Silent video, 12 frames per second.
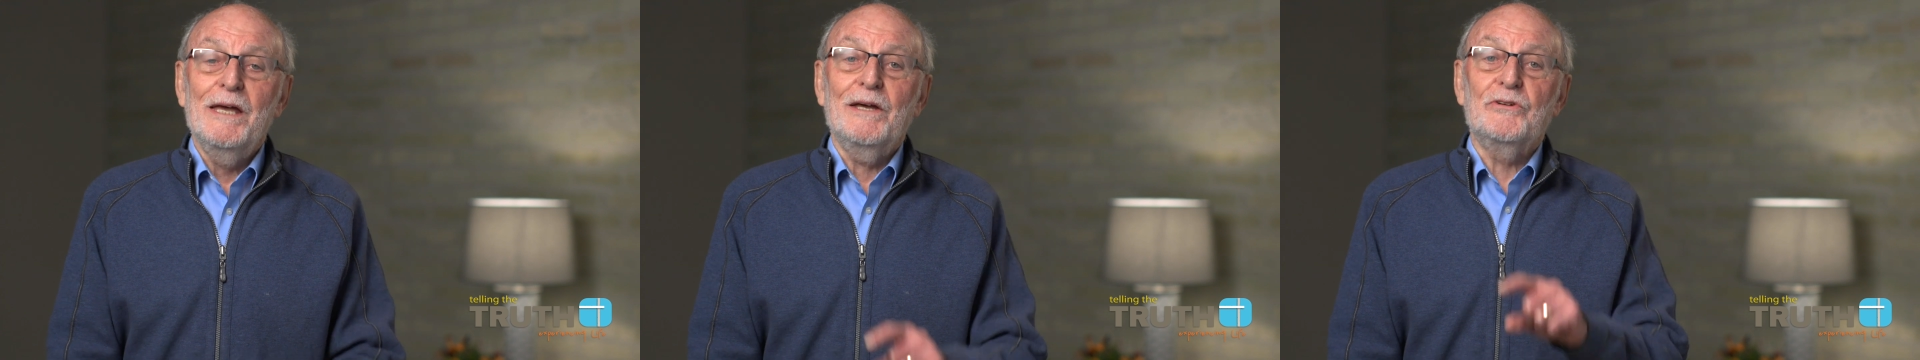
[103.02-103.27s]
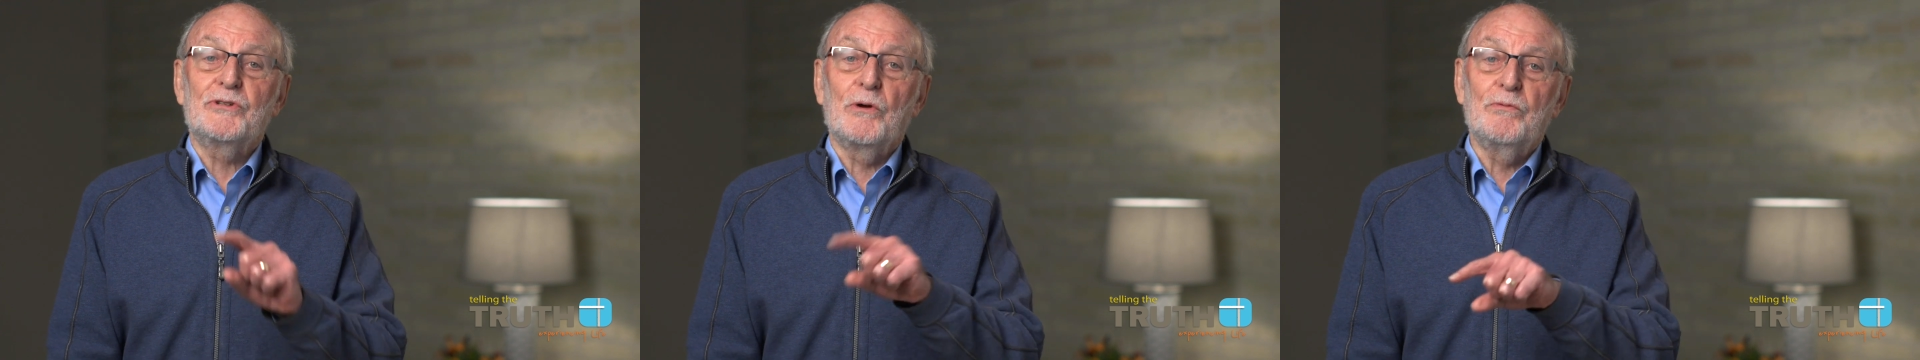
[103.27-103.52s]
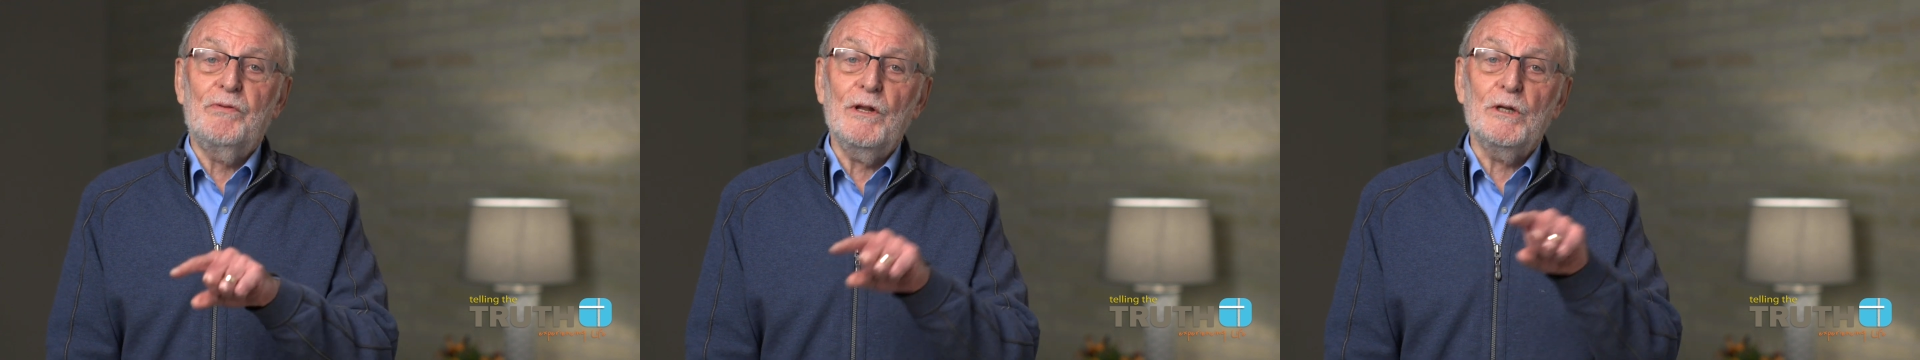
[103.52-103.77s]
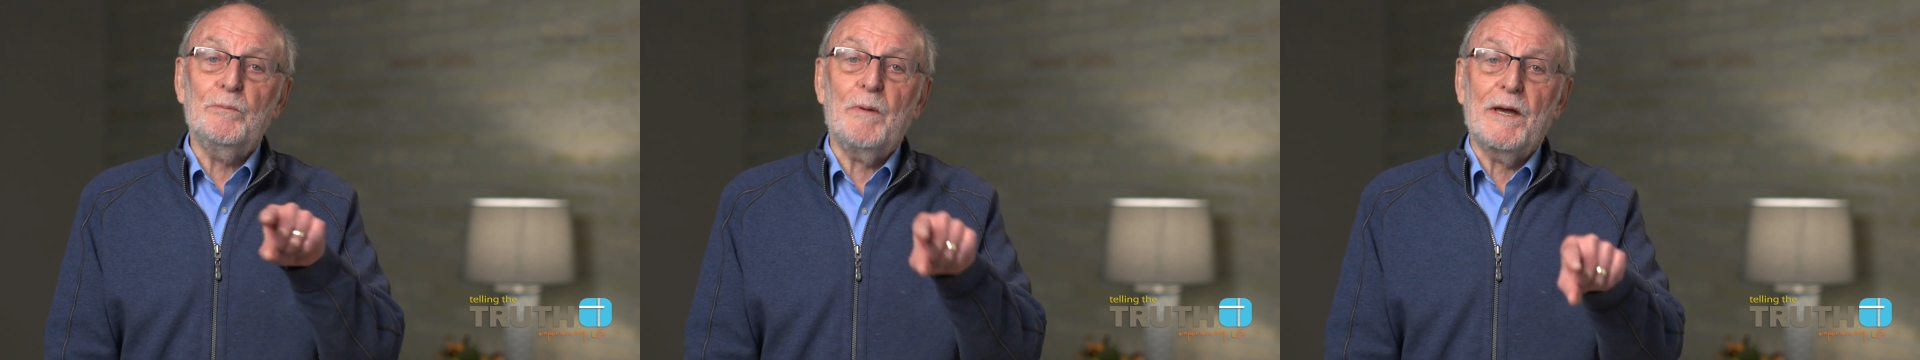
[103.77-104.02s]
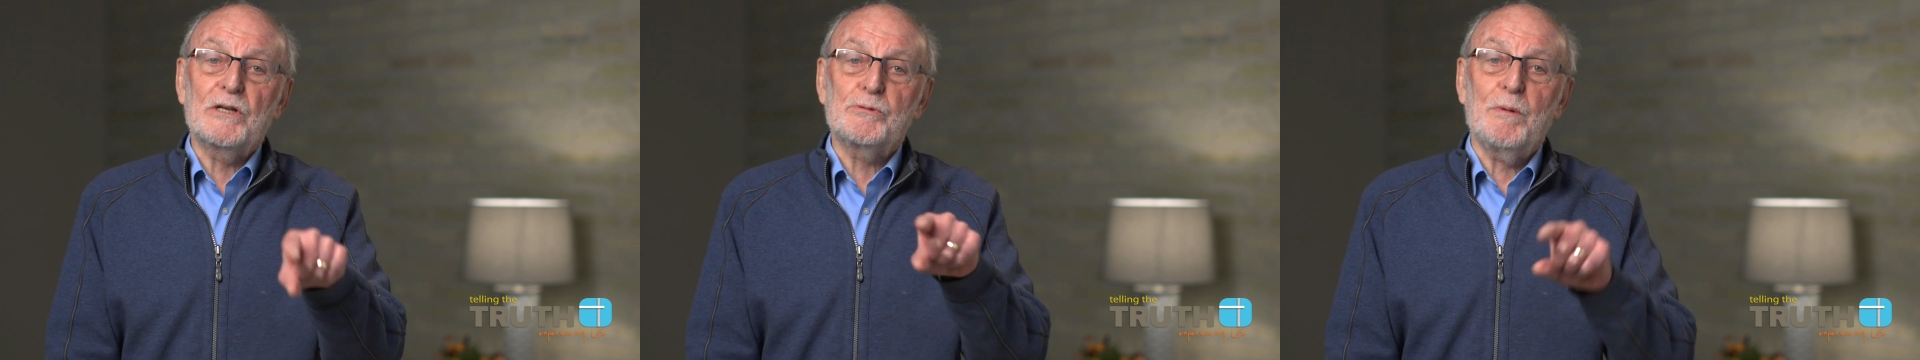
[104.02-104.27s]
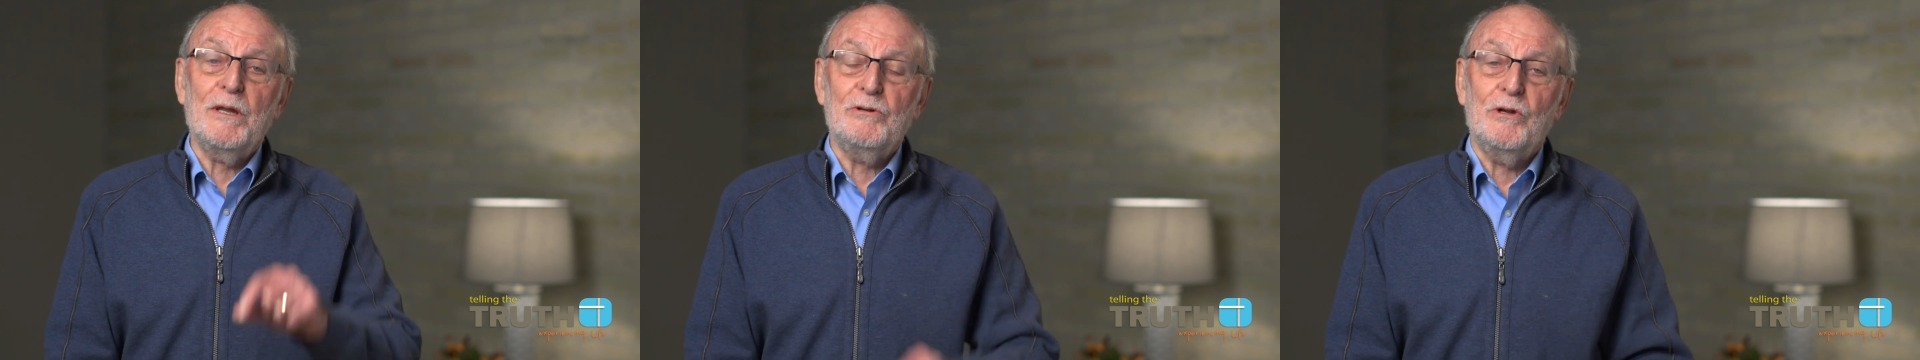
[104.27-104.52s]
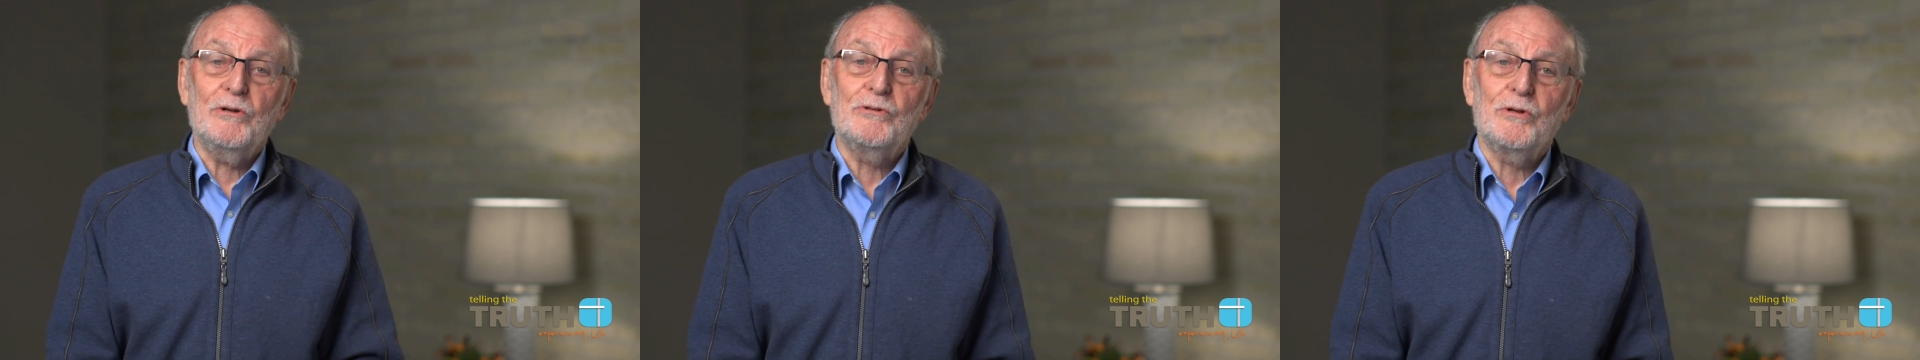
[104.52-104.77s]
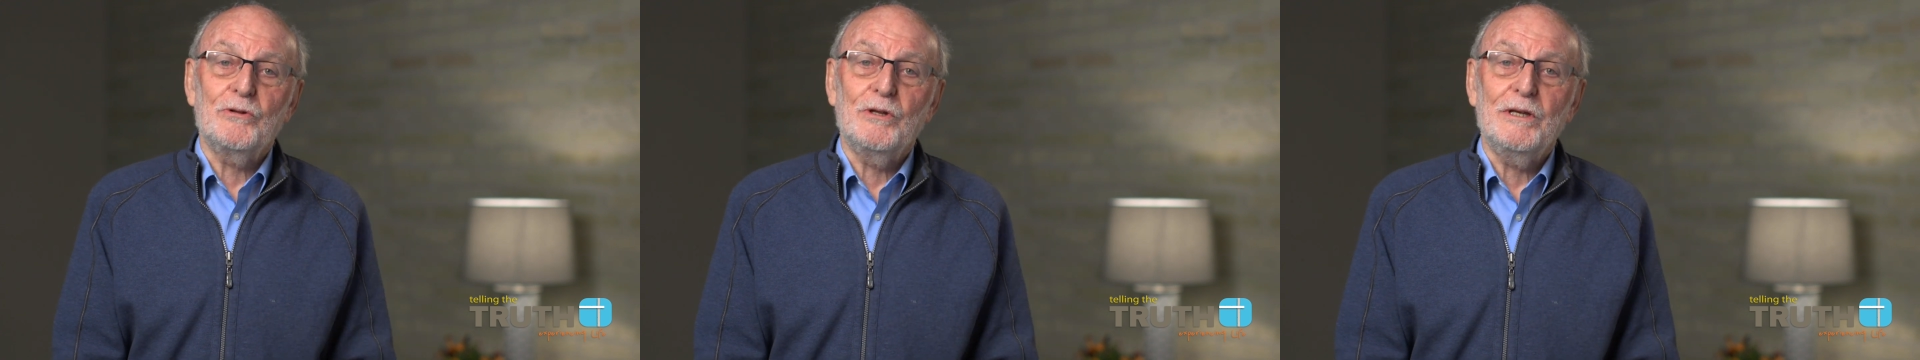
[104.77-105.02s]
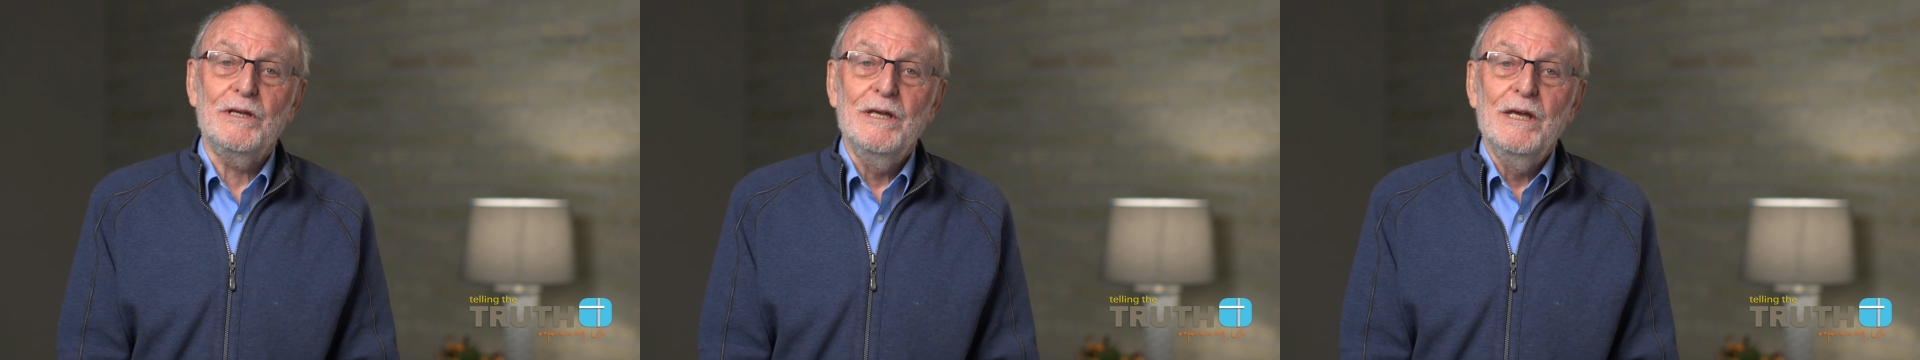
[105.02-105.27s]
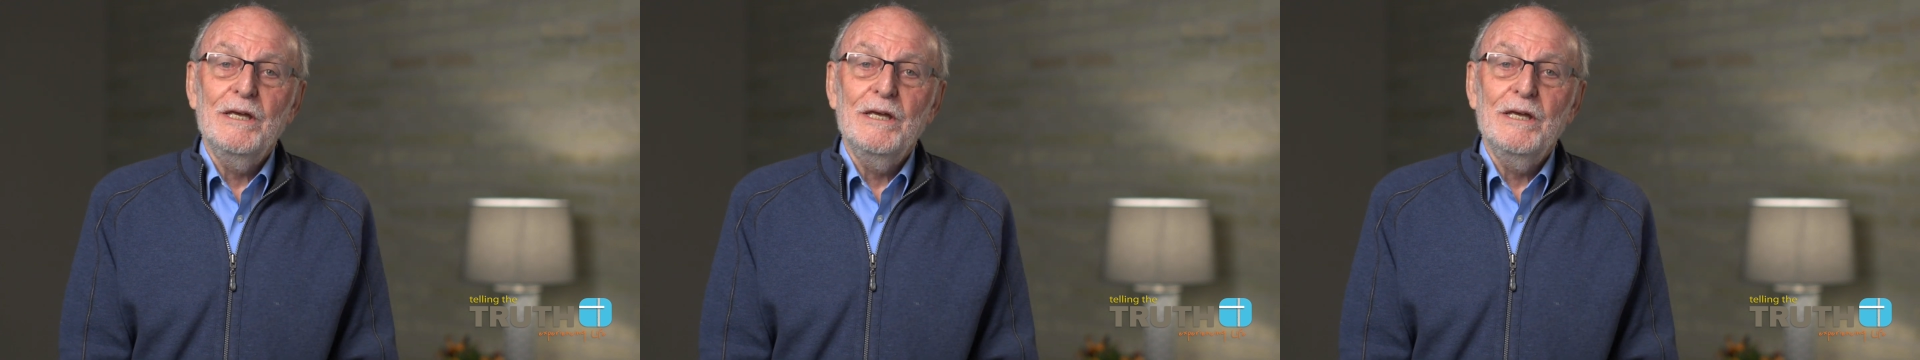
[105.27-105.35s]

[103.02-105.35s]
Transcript: And so Philip explained it to the